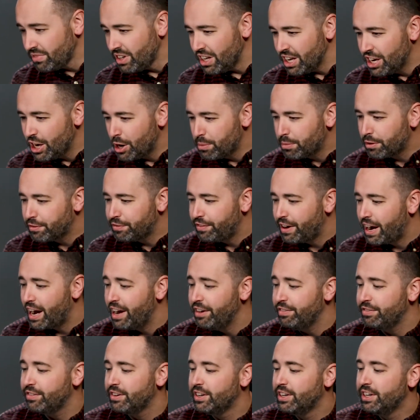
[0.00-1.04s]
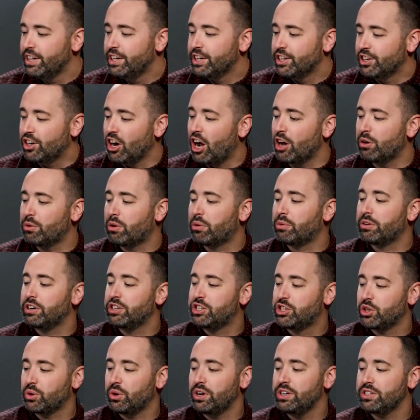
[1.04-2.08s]
Number 5, God will
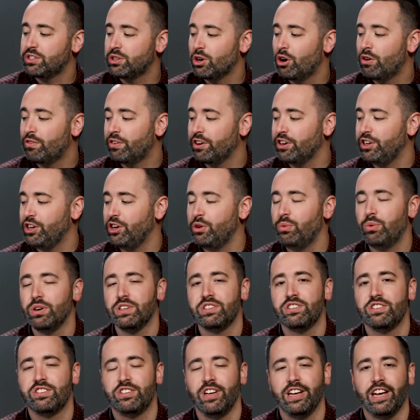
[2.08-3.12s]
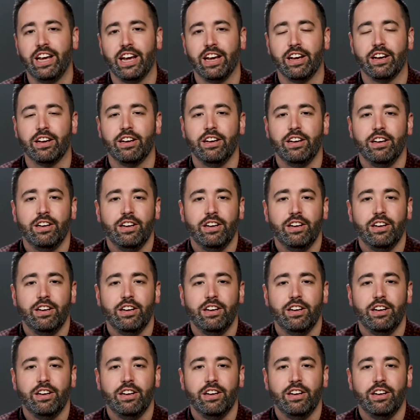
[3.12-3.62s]
rejoice over you with singing.